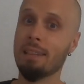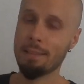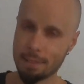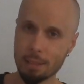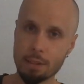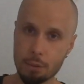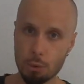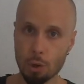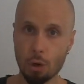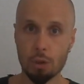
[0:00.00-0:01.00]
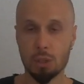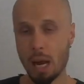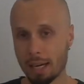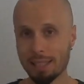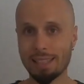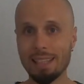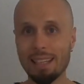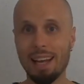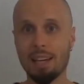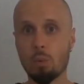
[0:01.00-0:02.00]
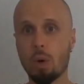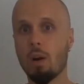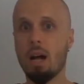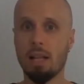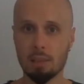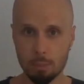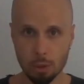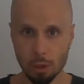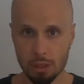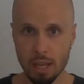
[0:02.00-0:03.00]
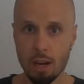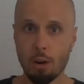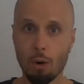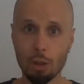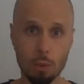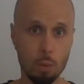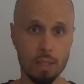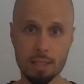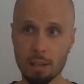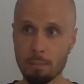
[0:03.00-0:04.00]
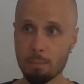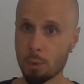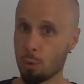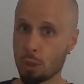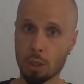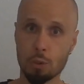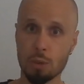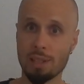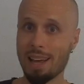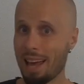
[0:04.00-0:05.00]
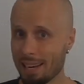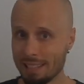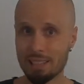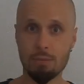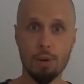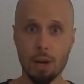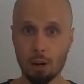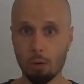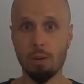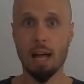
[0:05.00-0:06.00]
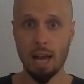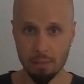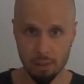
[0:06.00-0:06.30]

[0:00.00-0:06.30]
this industry or technically anywhere else, because all the wisdom you can use in any sphere of life.